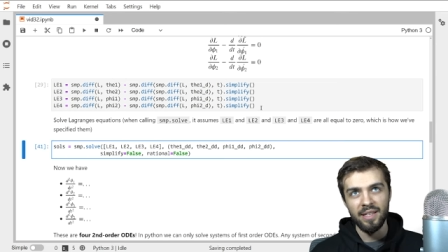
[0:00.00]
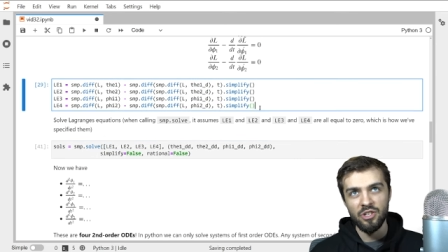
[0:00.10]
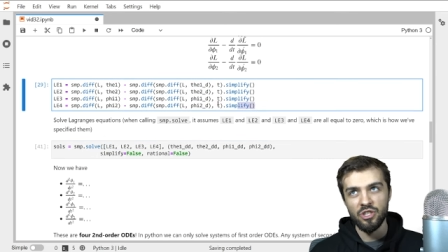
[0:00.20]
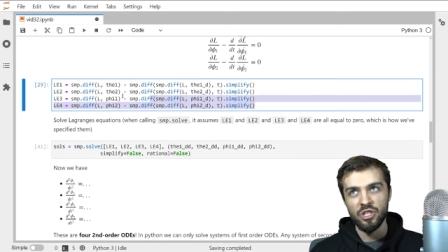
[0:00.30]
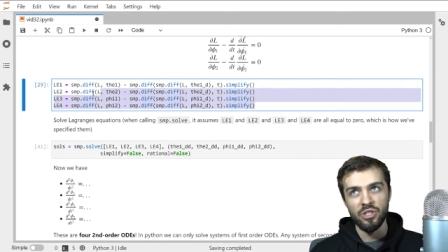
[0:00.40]

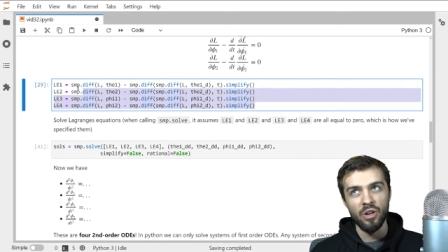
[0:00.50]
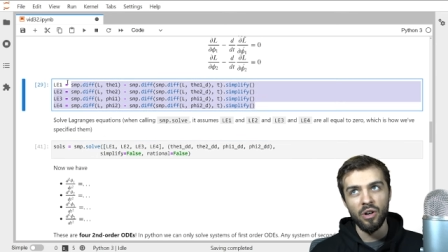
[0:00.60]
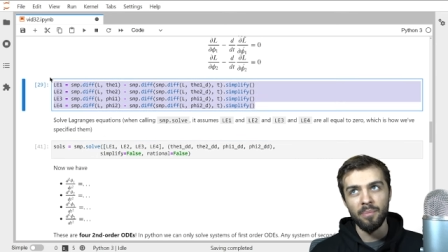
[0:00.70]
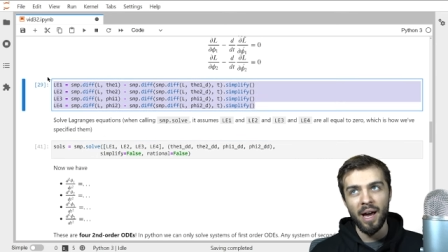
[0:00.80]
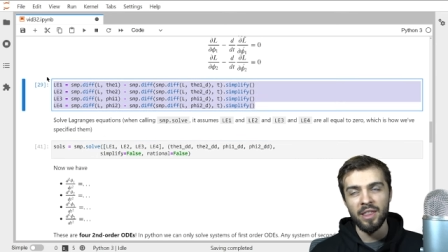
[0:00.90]
This is just
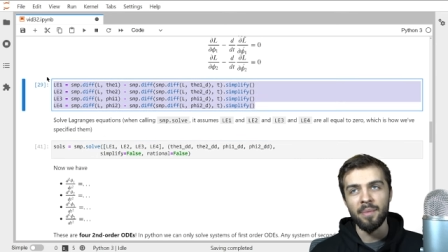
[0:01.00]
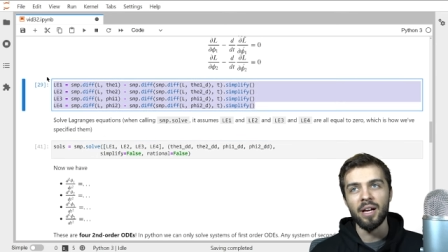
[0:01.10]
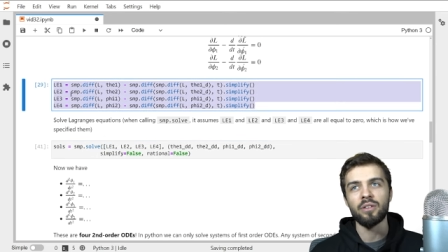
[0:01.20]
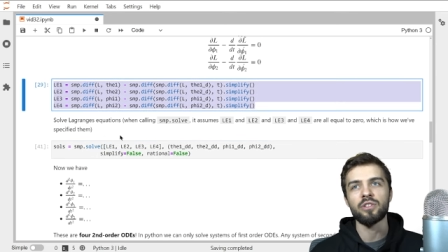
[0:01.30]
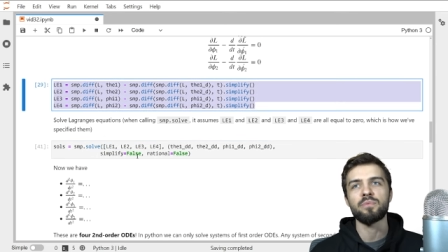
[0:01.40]
all
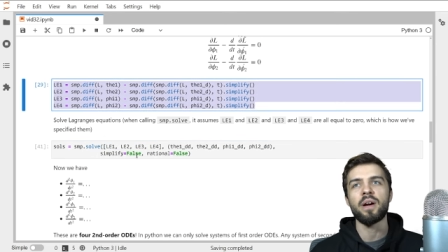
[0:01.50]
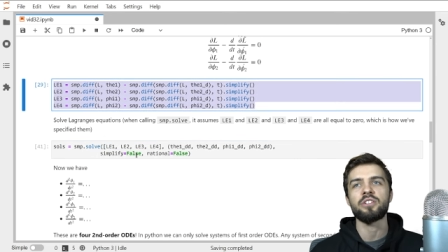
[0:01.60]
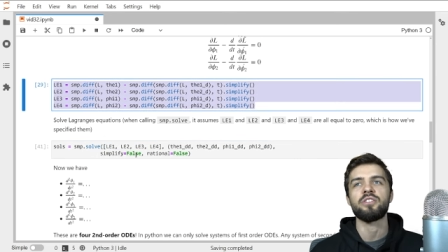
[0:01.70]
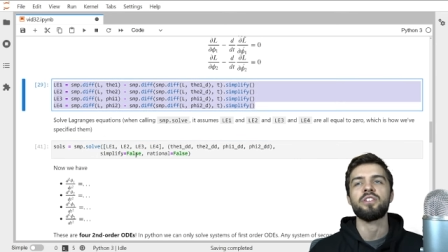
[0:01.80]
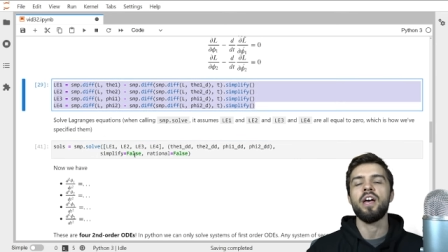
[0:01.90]
mathematical
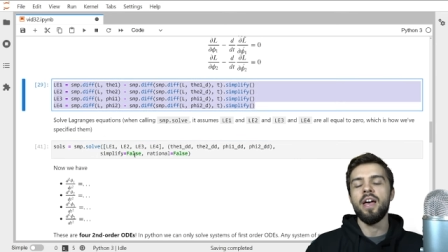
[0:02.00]
expressions,